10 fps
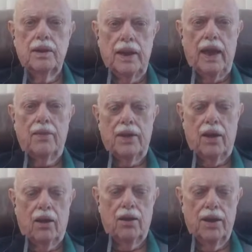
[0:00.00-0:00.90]
Yeah, they
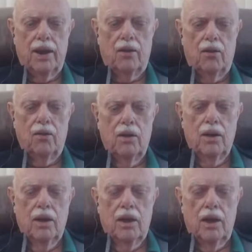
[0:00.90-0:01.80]
are narrow.
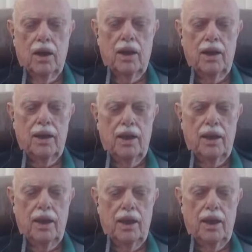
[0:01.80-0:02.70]

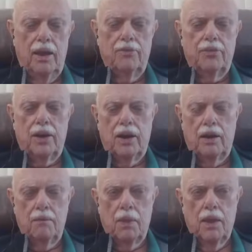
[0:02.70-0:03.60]
If
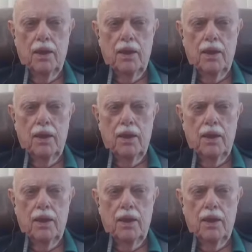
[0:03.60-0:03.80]
the